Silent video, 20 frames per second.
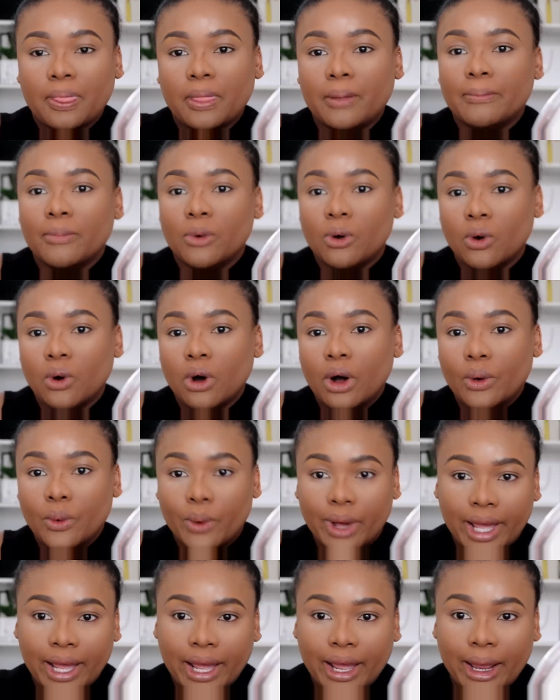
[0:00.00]
more
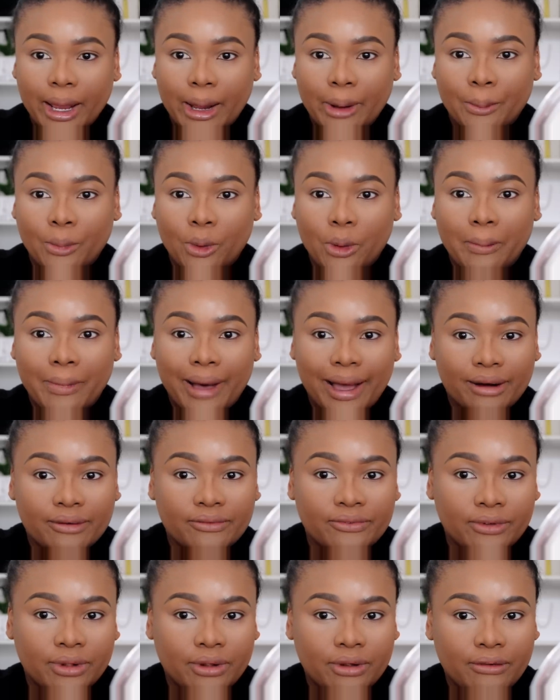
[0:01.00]
aware and more
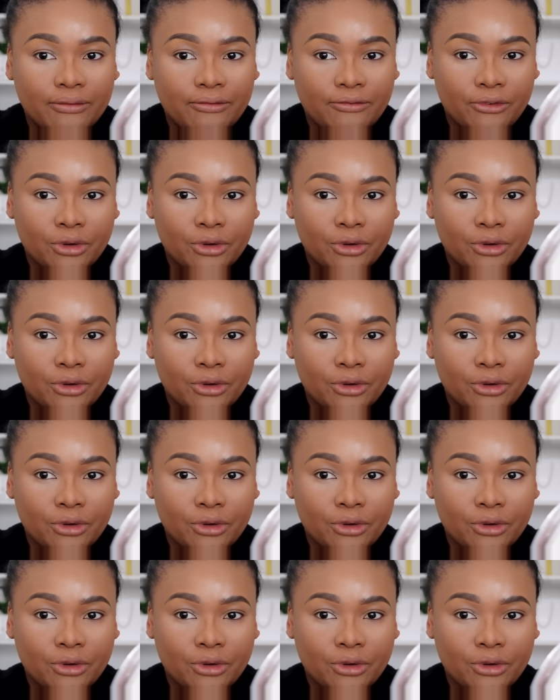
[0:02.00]
mindful